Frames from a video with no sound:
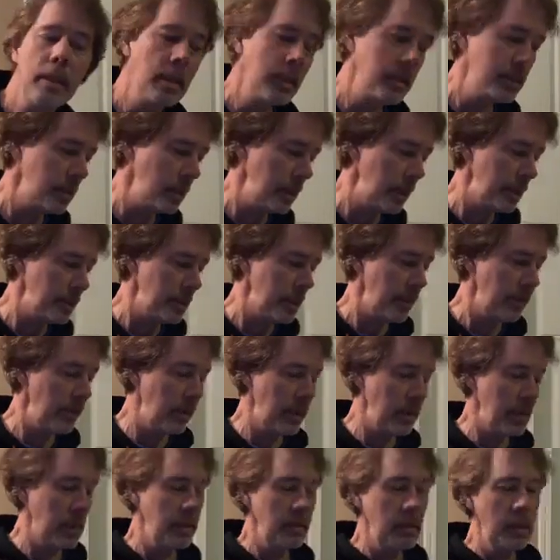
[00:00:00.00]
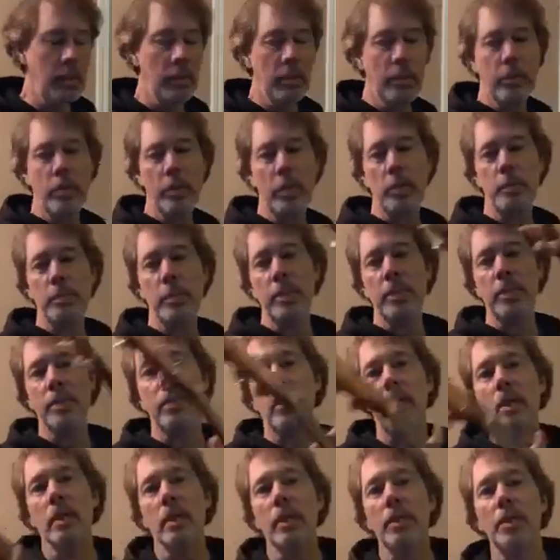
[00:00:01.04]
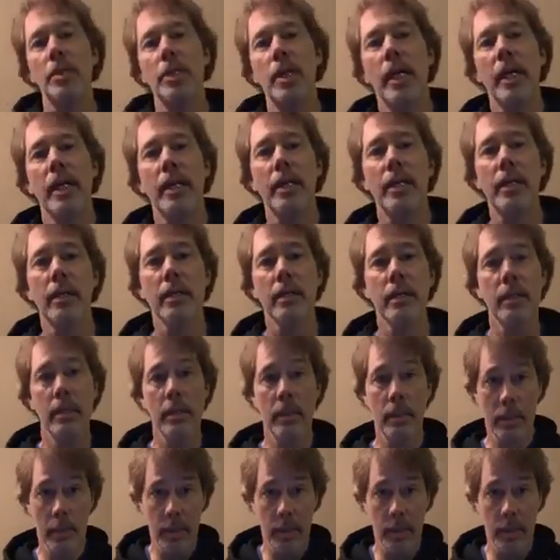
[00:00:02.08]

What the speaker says: So let's give a little Christmas song a shot here.